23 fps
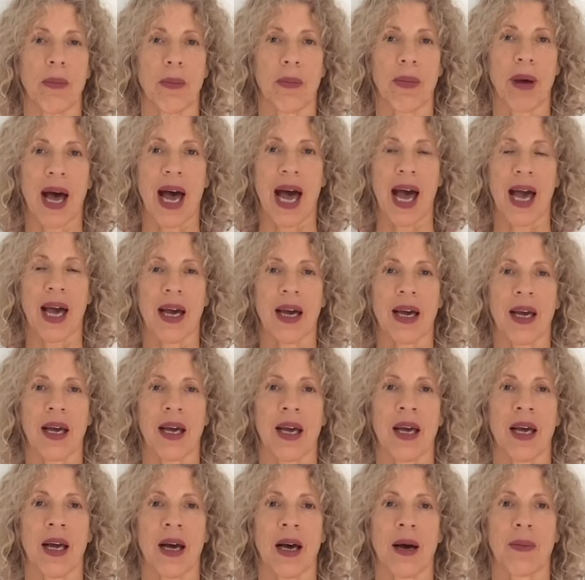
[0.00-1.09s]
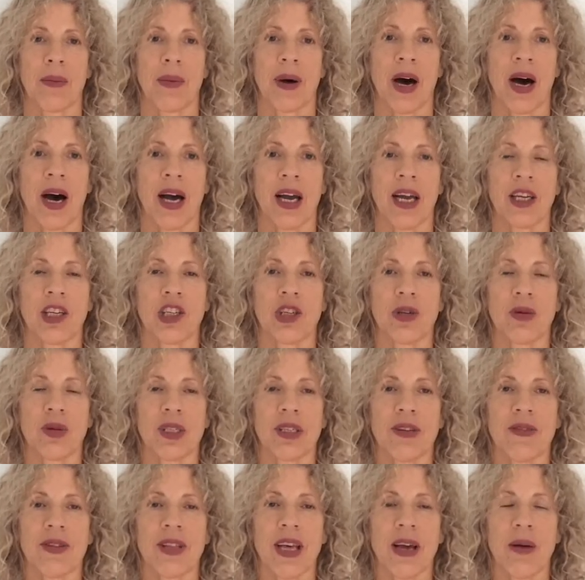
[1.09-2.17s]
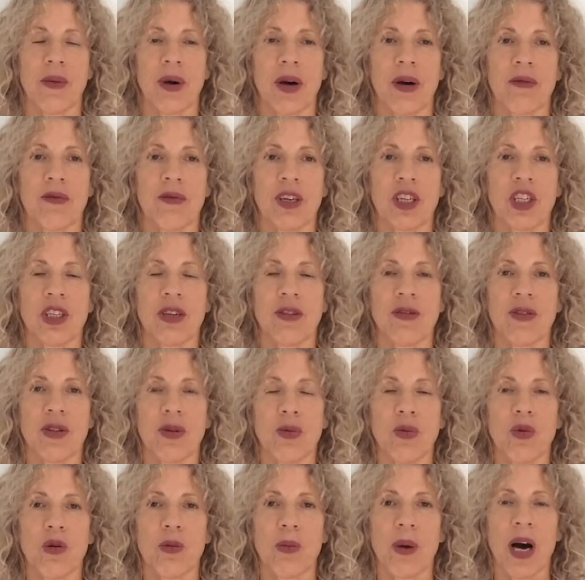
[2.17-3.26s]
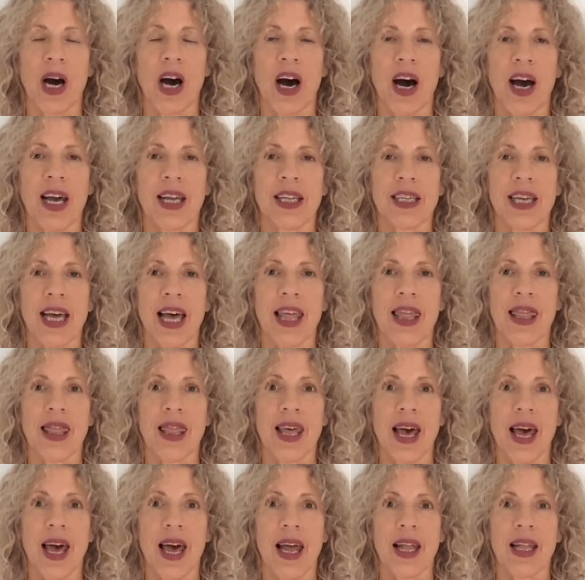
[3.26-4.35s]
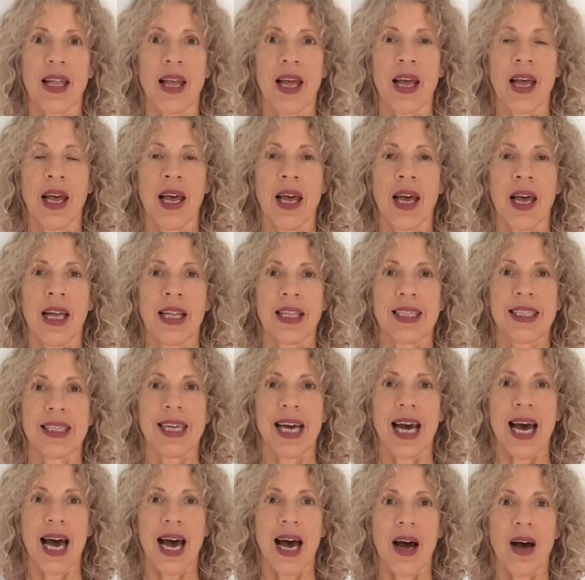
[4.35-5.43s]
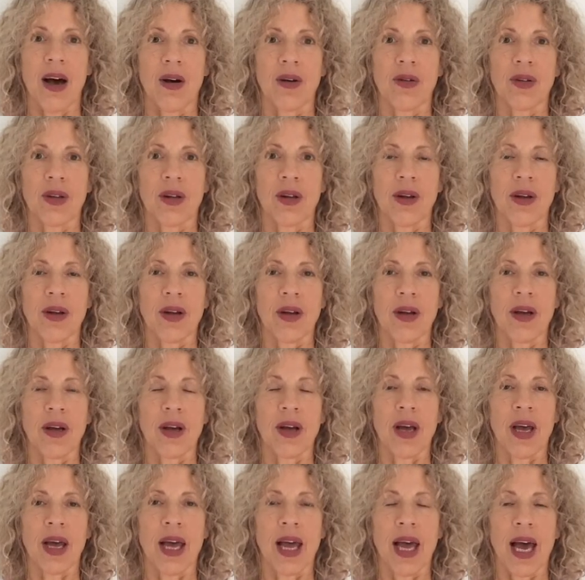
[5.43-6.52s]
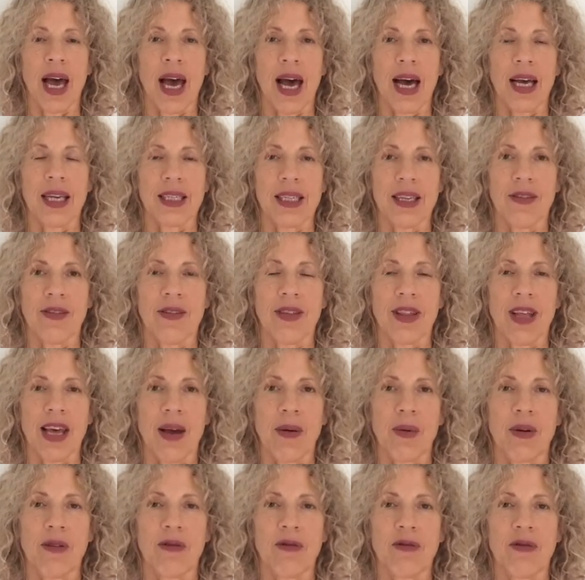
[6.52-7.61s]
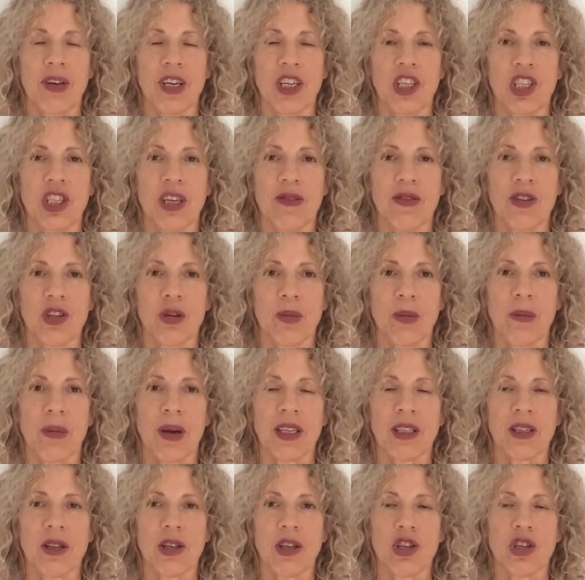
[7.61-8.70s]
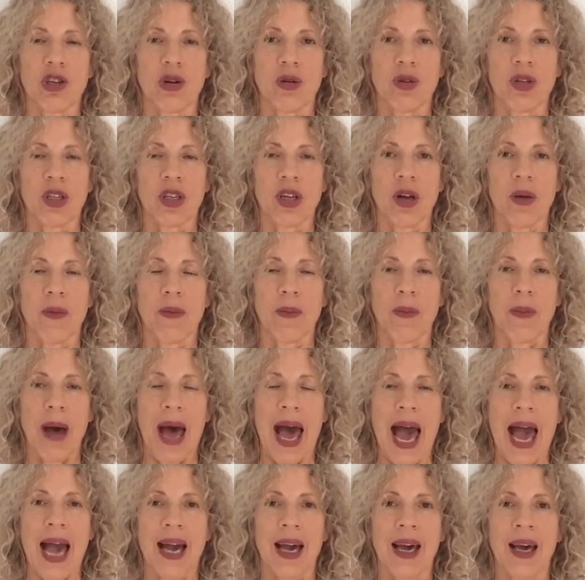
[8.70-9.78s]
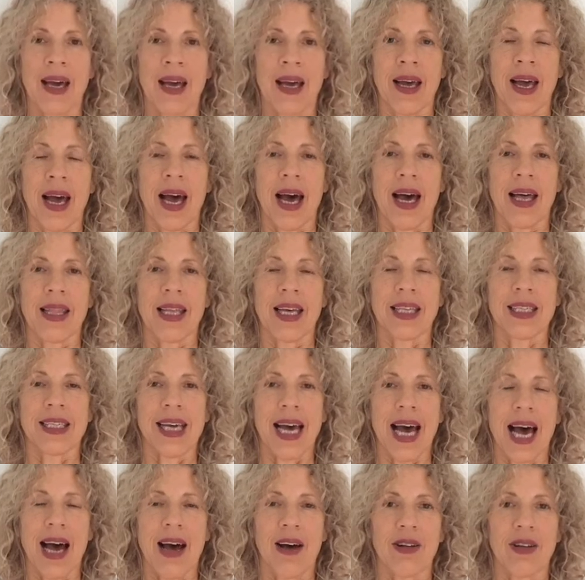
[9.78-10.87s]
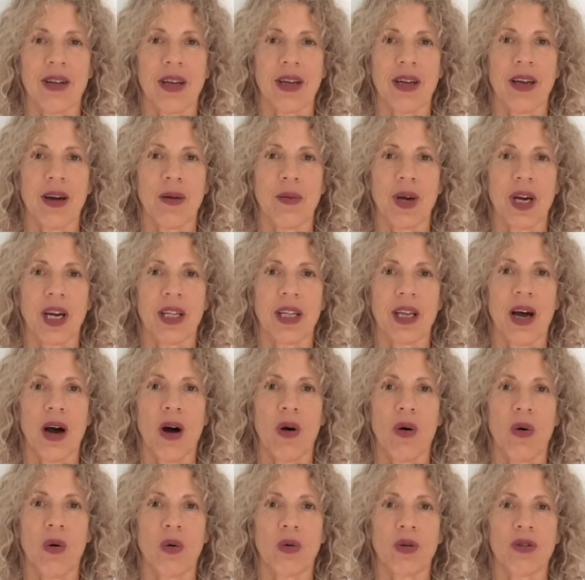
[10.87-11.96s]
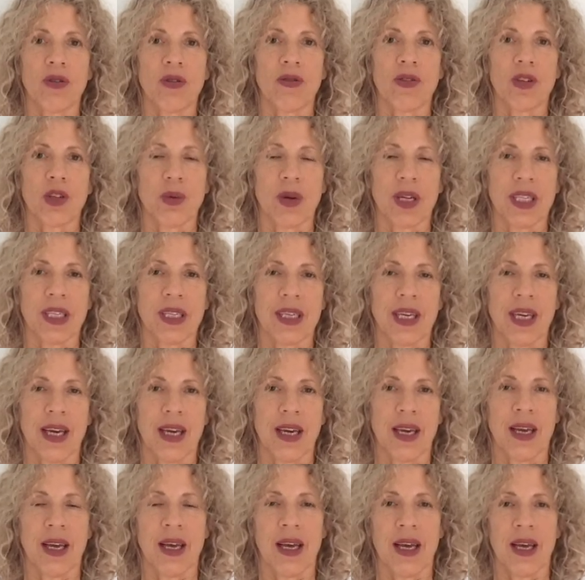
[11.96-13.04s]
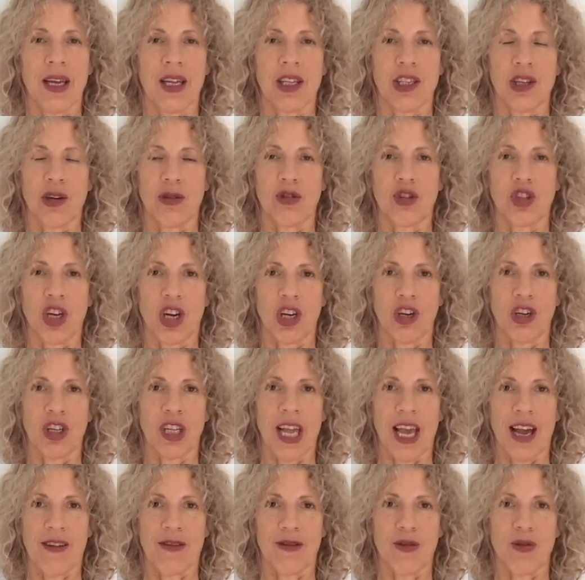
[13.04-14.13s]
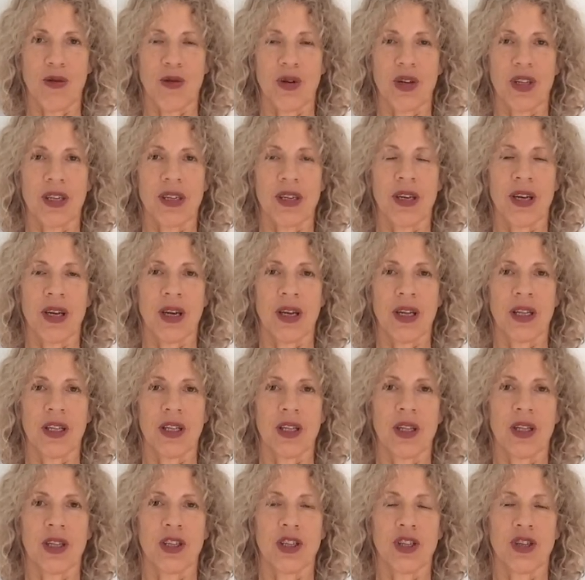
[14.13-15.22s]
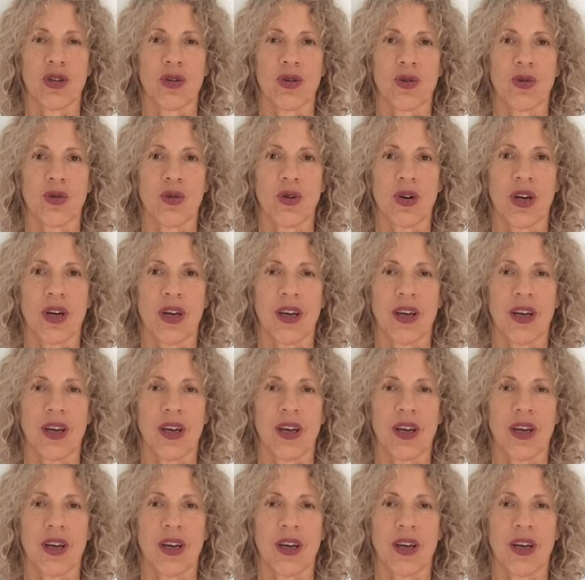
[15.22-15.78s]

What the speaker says: back behind you as if they were reaching for the wall behind, and then down as if they were reaching for shoulder back. So the shoulders are back and they're down, and we're going to hold for 20. Don't jut your neck forward. 2,